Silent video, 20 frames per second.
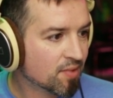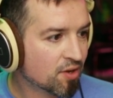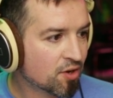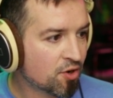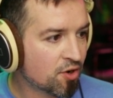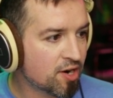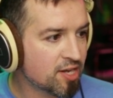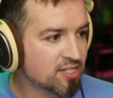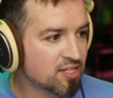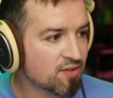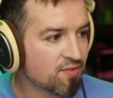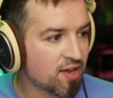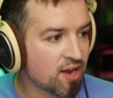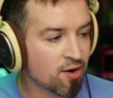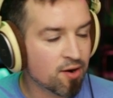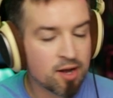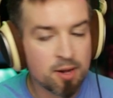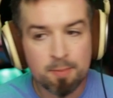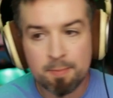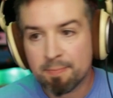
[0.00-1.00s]
courtesy of E
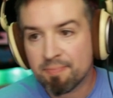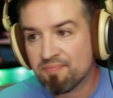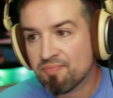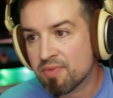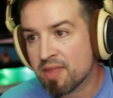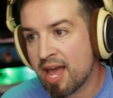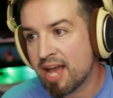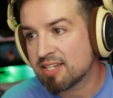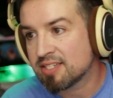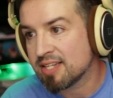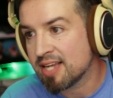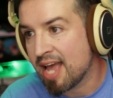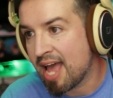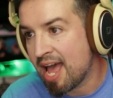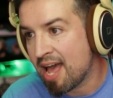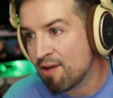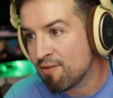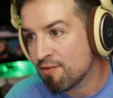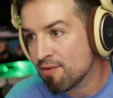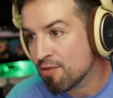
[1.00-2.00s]
R A, I actually
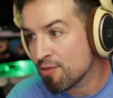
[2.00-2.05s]
have